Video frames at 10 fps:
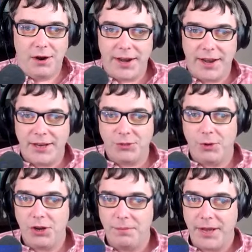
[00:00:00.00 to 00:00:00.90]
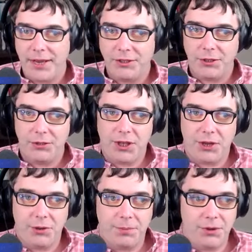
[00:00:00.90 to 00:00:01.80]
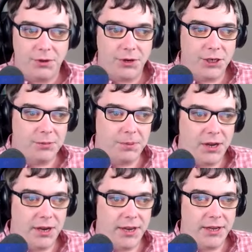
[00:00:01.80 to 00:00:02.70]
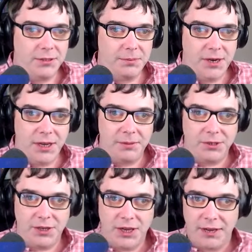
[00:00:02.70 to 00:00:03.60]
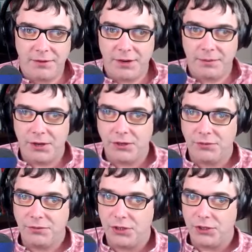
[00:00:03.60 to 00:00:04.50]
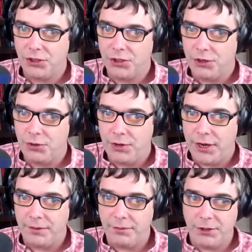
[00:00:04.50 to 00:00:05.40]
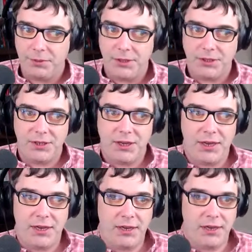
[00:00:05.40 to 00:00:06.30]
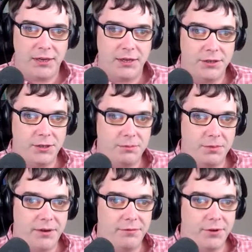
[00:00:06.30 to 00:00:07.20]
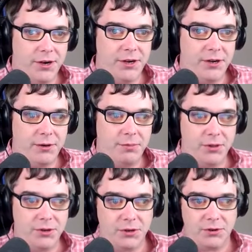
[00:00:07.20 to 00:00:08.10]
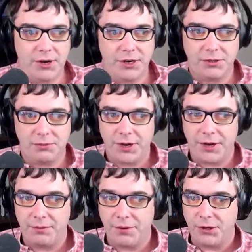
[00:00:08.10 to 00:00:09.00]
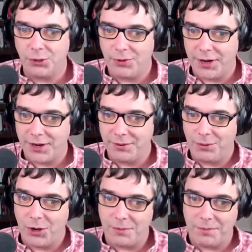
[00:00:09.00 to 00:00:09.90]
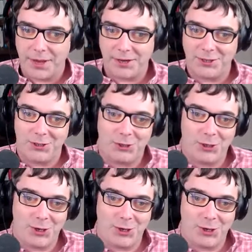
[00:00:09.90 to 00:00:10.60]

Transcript: All right, guys, welcome back to the Equipping You in Grace podcast. My name is Dave, and I'm the host for this show. And with me today is my friend and our brother in Christ, Reagan Rose. Reagan, welcome back to the